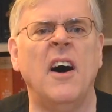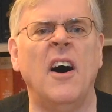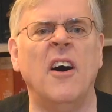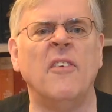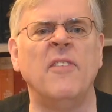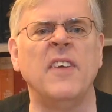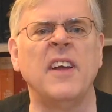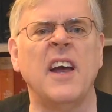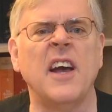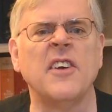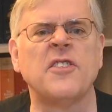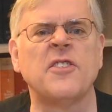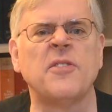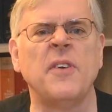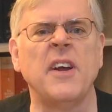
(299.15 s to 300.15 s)
of the
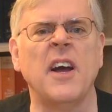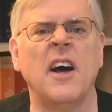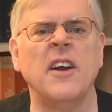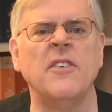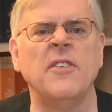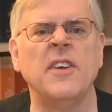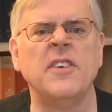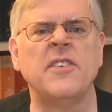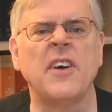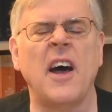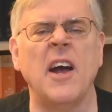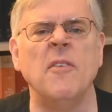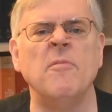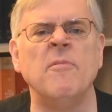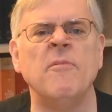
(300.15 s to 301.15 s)
S-300
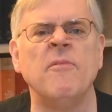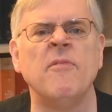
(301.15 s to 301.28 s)
type.